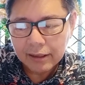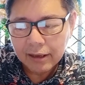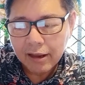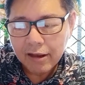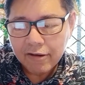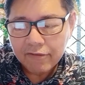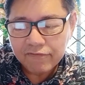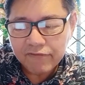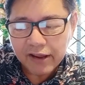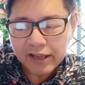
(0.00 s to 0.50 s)

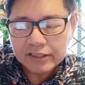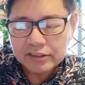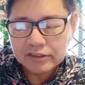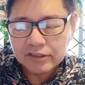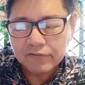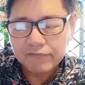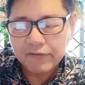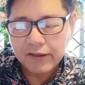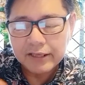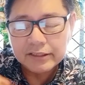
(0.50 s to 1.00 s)

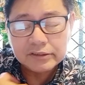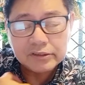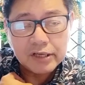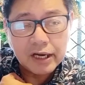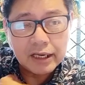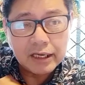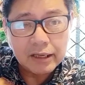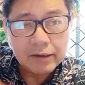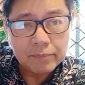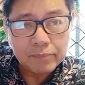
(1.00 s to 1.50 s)
face-to-face
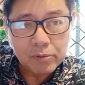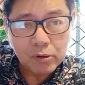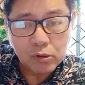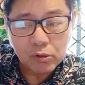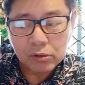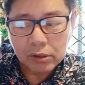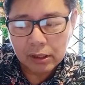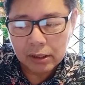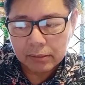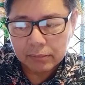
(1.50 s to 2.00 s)
training
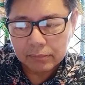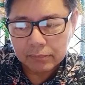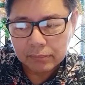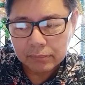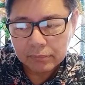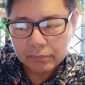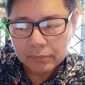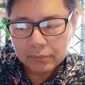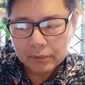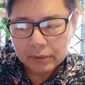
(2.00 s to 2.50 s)
program.
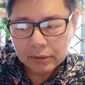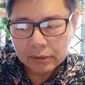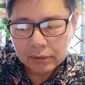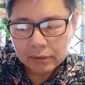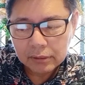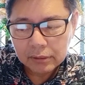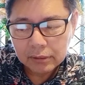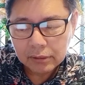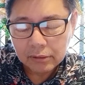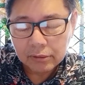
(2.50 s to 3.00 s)

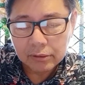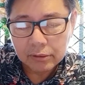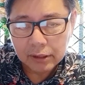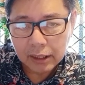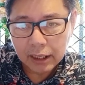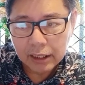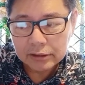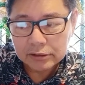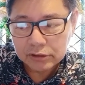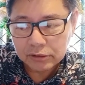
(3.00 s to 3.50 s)

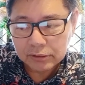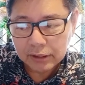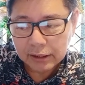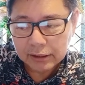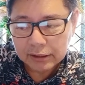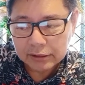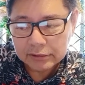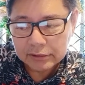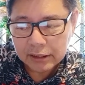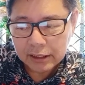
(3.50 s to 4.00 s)
Okay, so that
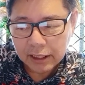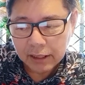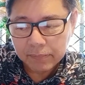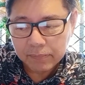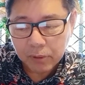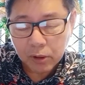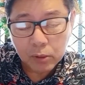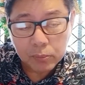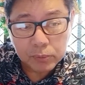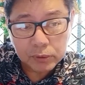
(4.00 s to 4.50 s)
is
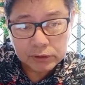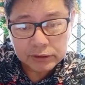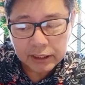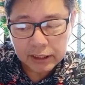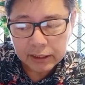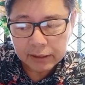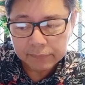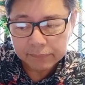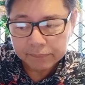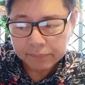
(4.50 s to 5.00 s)

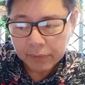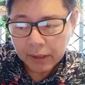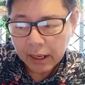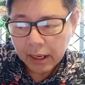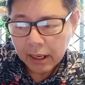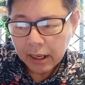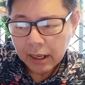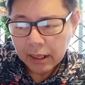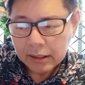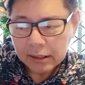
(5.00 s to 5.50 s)
repurposing.
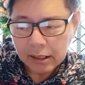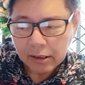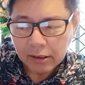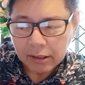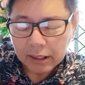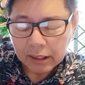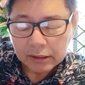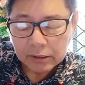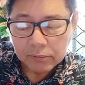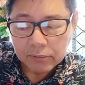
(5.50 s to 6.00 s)
Now,
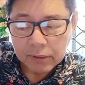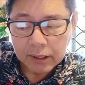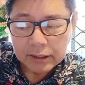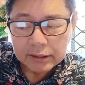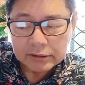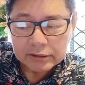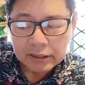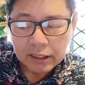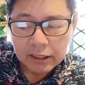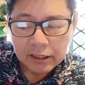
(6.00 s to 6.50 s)
another one is
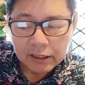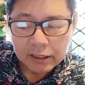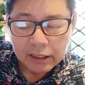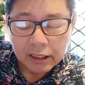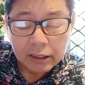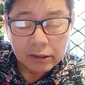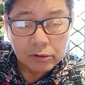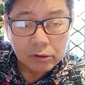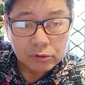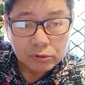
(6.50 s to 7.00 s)
the learner
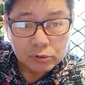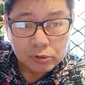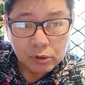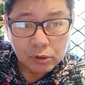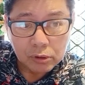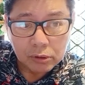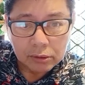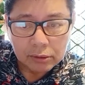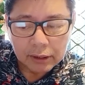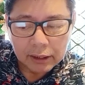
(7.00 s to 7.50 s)

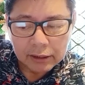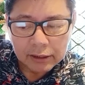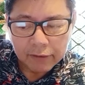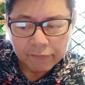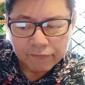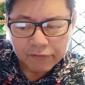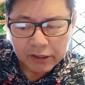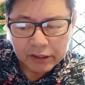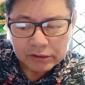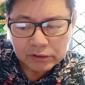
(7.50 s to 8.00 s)
control. It
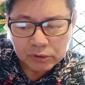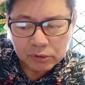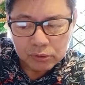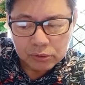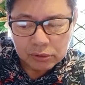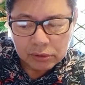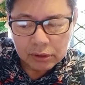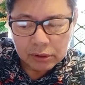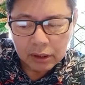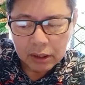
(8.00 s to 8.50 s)
refers
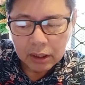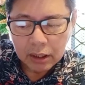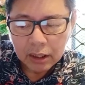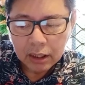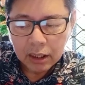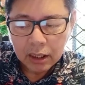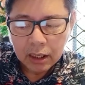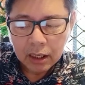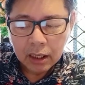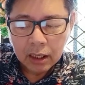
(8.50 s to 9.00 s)
to
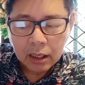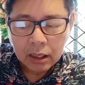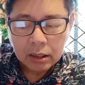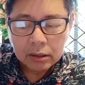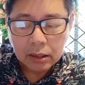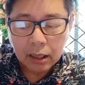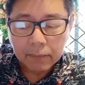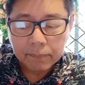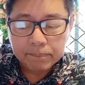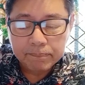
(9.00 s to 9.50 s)

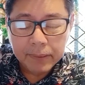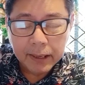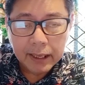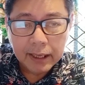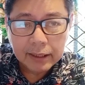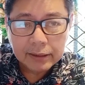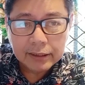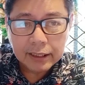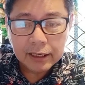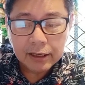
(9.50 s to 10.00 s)
the
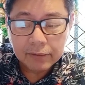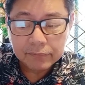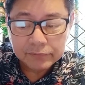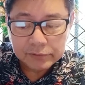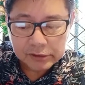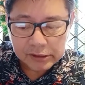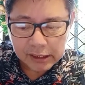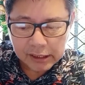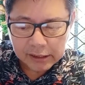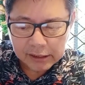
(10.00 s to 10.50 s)
ability of
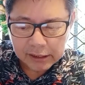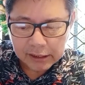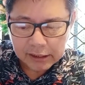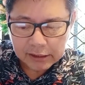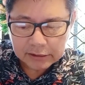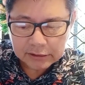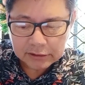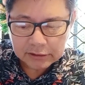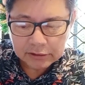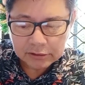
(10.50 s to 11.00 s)

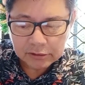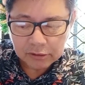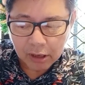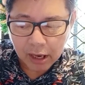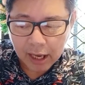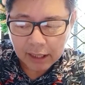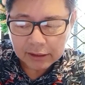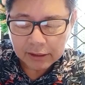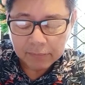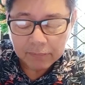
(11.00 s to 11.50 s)
trainees to
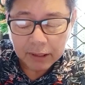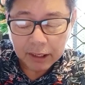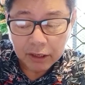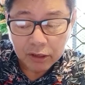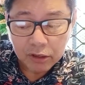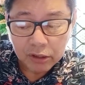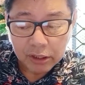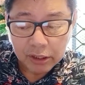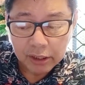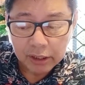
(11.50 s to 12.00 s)
actively
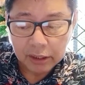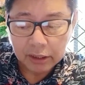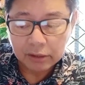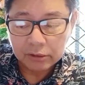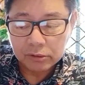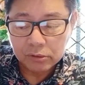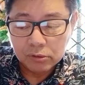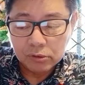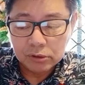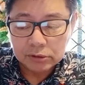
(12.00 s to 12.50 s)
learn
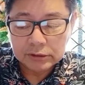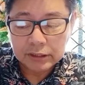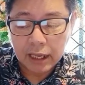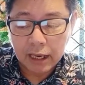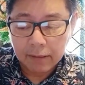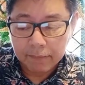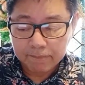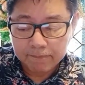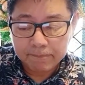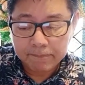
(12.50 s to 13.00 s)
through
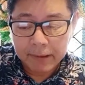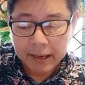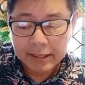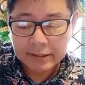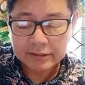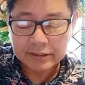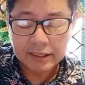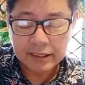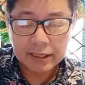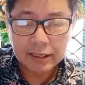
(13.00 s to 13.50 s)

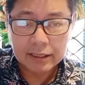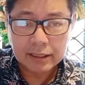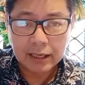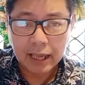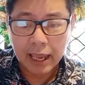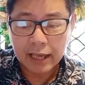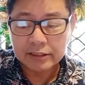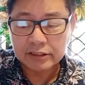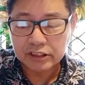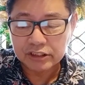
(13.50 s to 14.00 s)
self-pacing
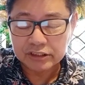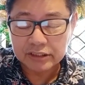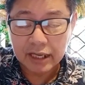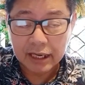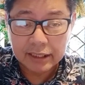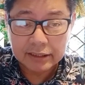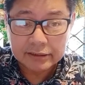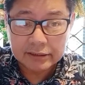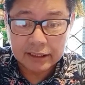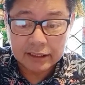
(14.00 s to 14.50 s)

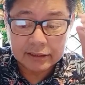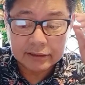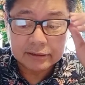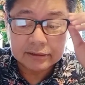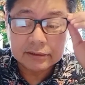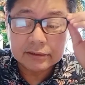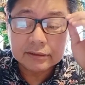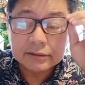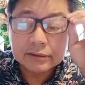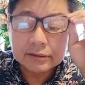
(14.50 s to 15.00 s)

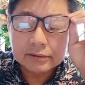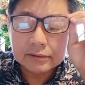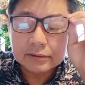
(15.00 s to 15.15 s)
exercises,